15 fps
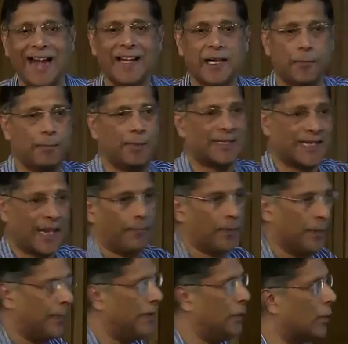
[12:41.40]
and
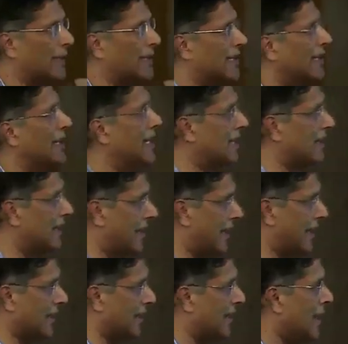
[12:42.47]
perceptibly. You can see it in the
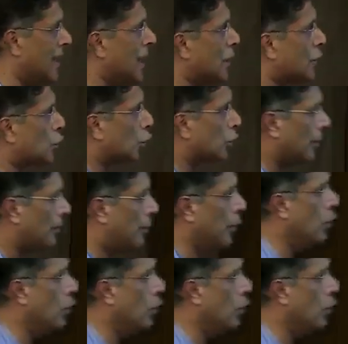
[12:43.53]
data. So the